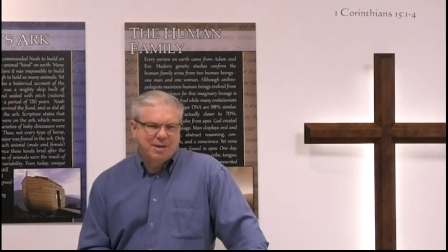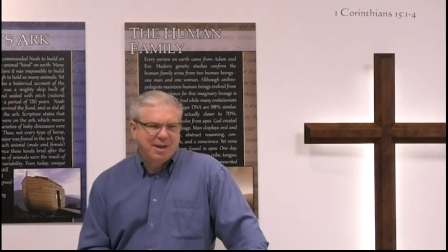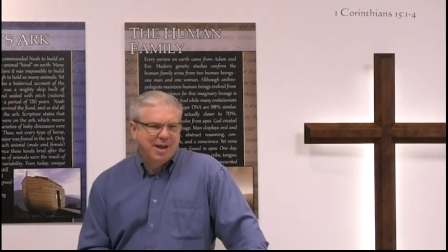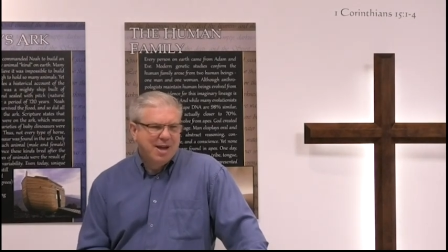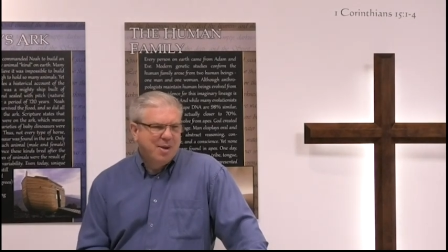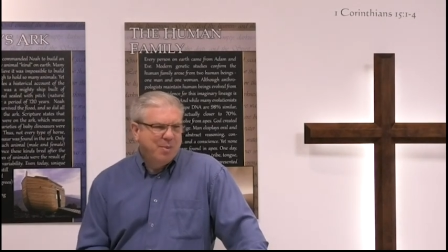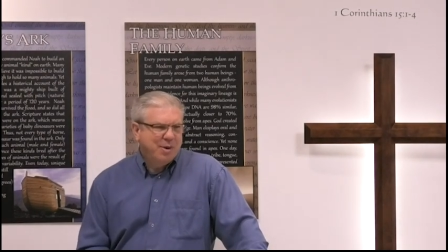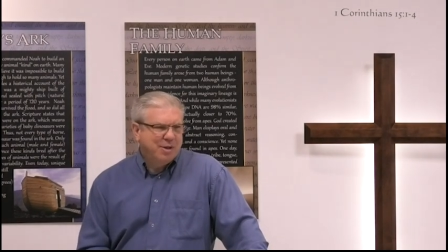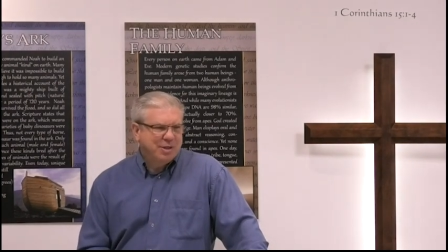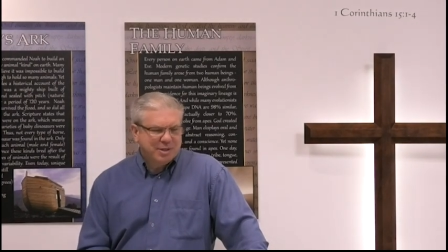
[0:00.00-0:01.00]
not
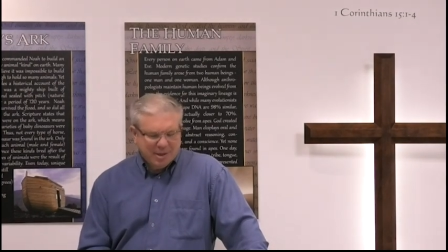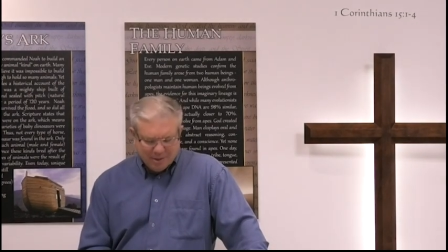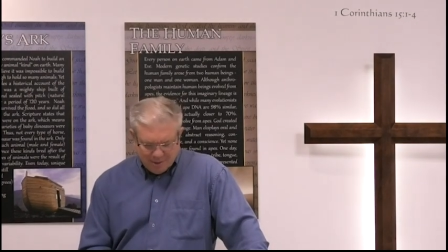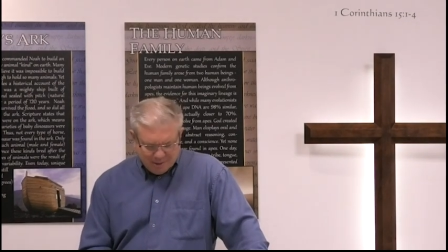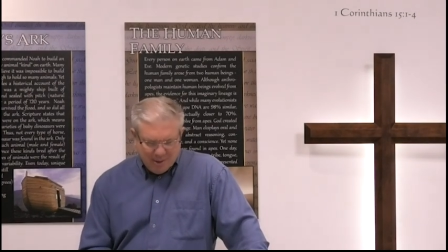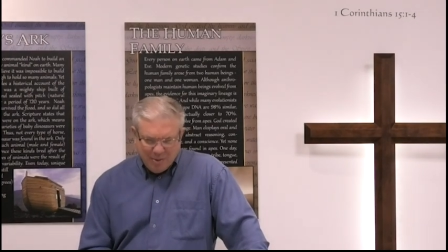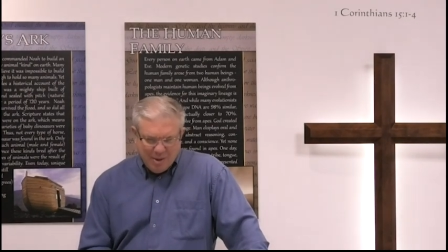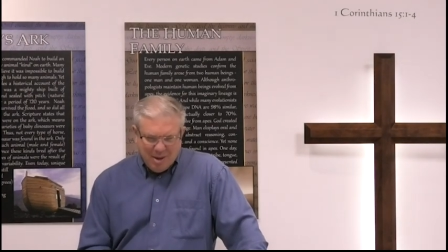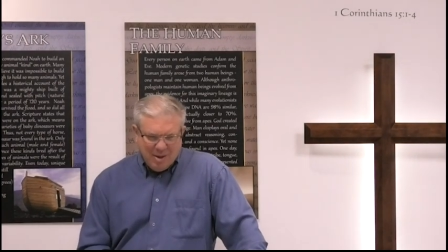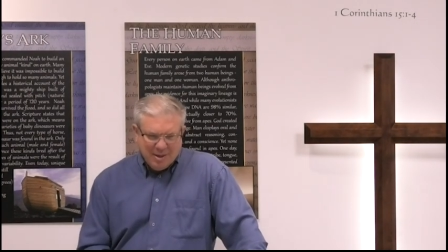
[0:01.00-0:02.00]
where you just sit there and say,
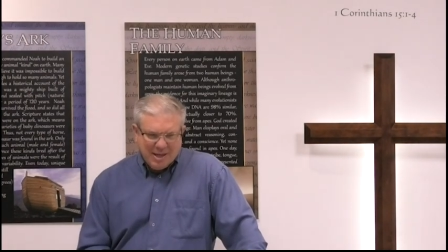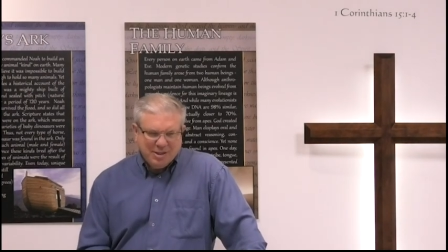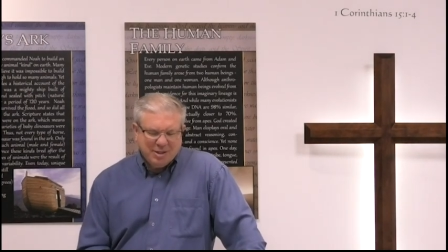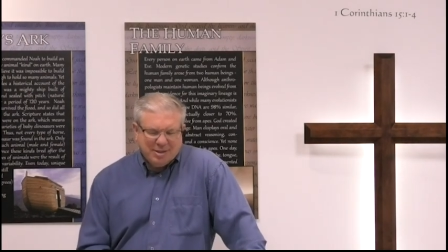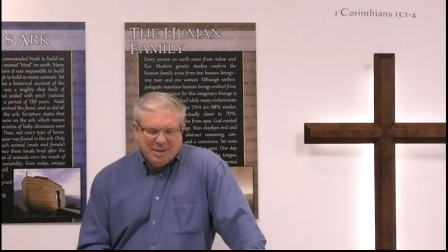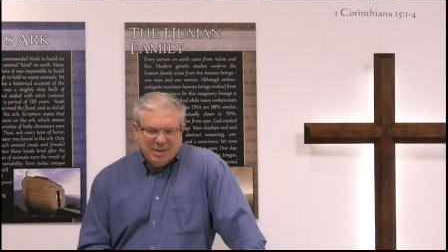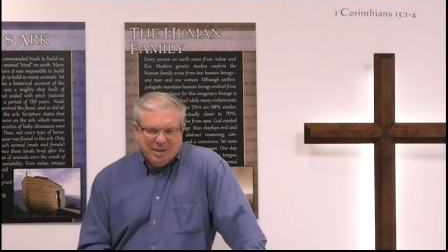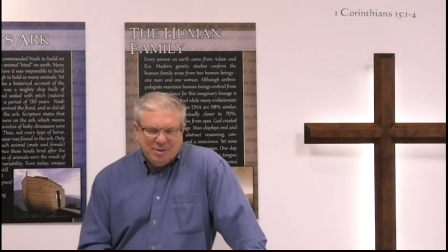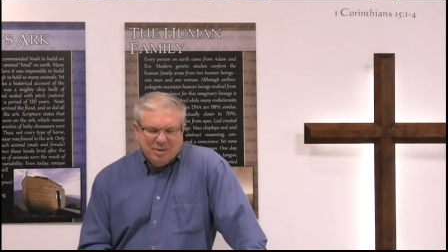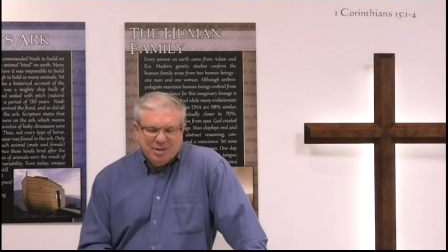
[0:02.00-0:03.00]
that just,
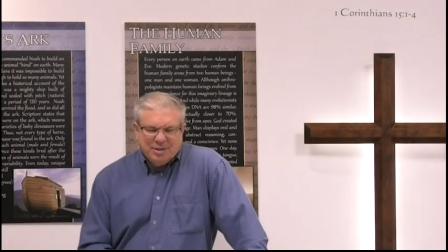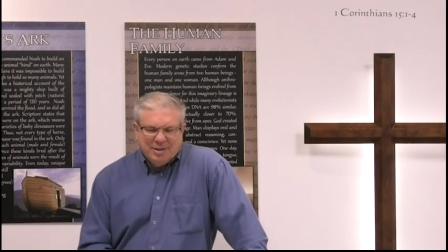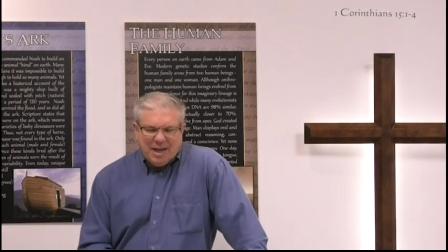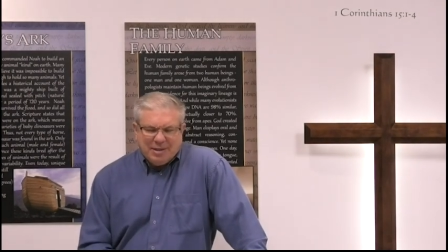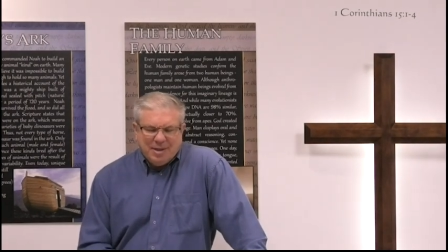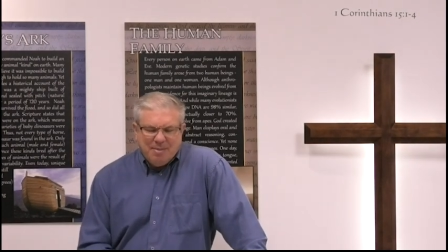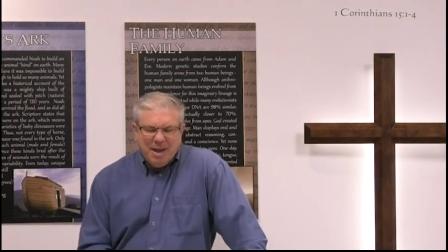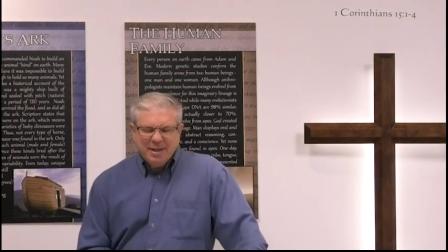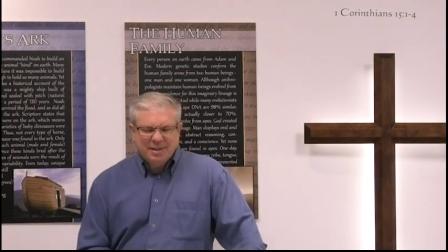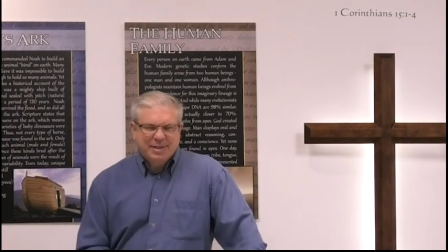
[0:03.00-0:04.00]
you know, just doesn't
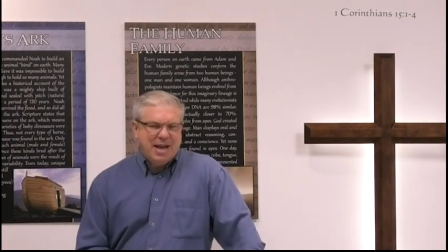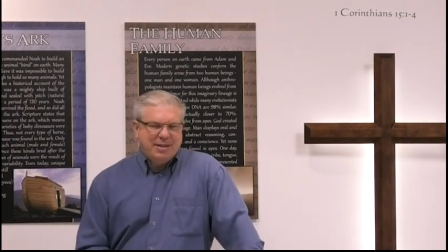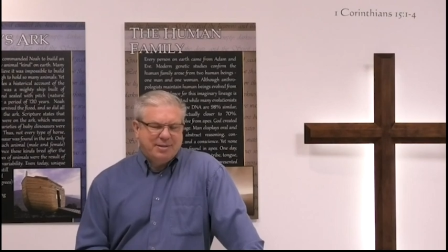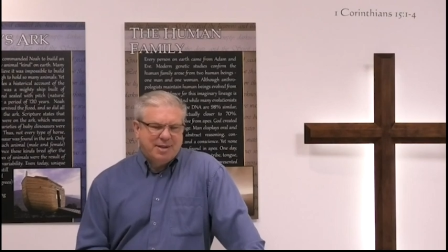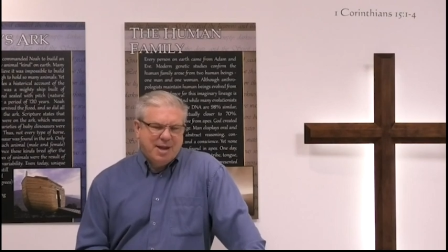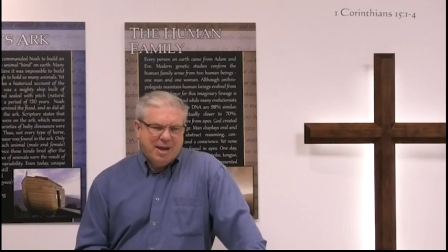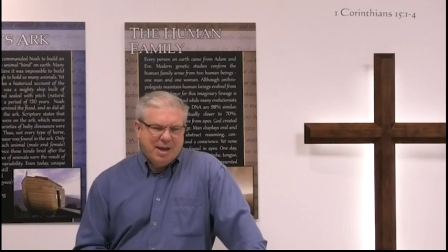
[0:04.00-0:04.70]
make sense.